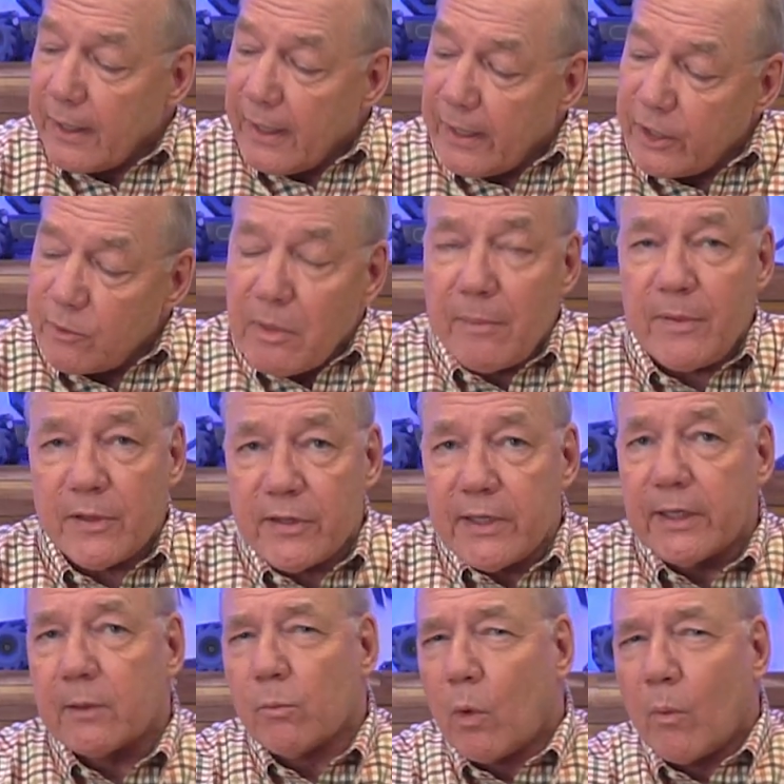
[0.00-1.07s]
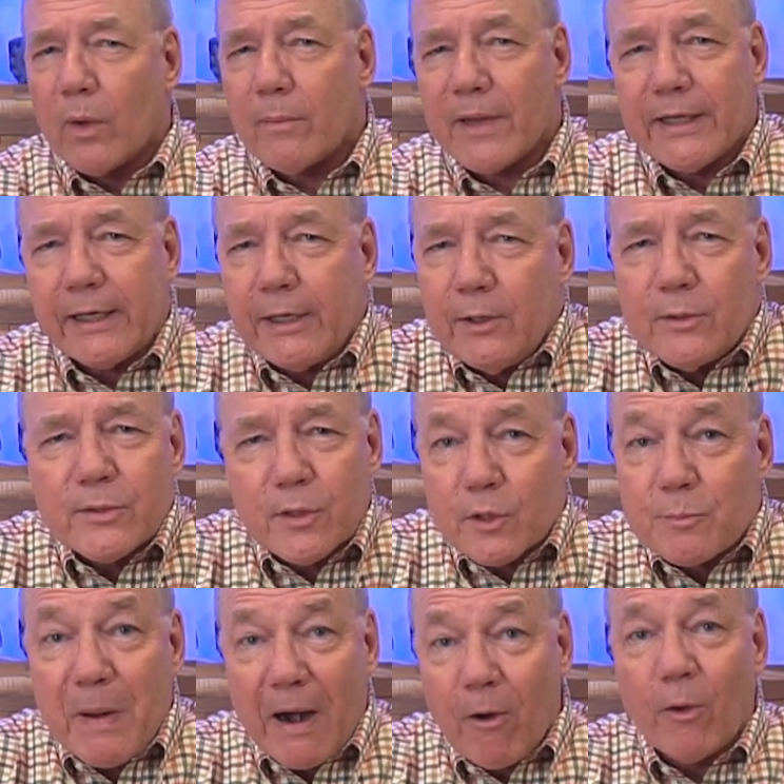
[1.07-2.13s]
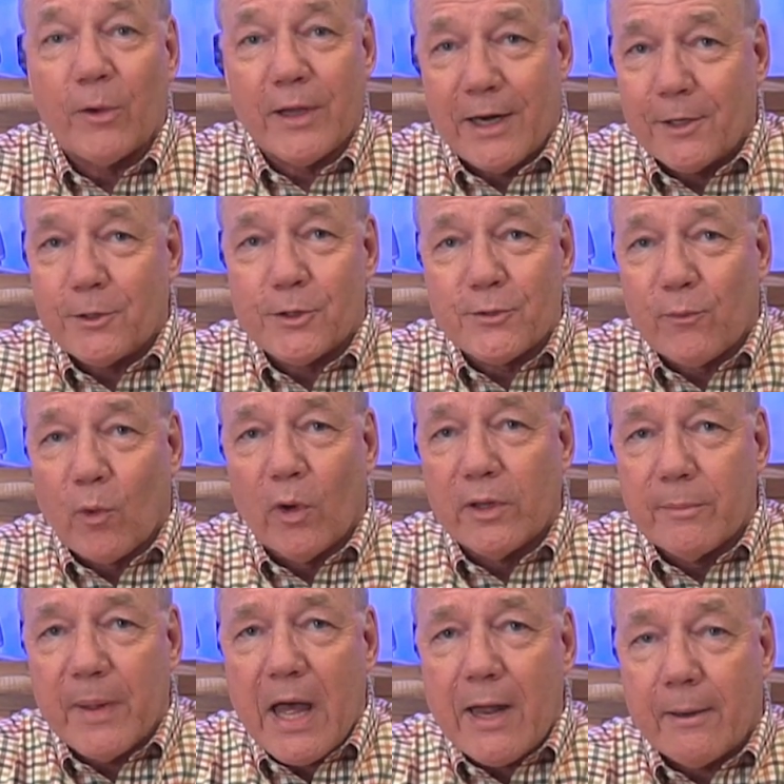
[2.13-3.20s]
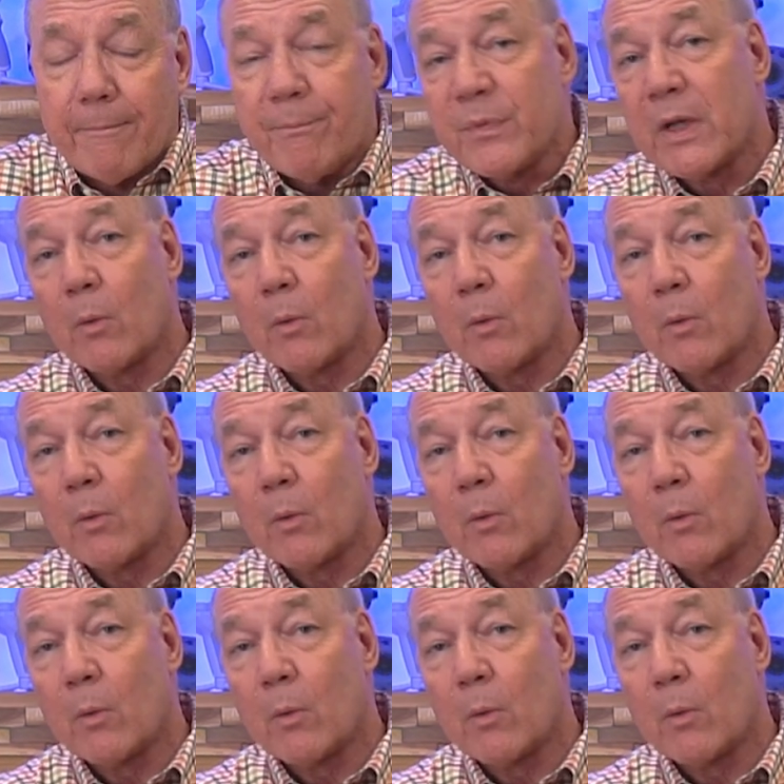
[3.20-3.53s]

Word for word: And you may be thinking, well, what am I going to use those barrel connectors for on the bottom?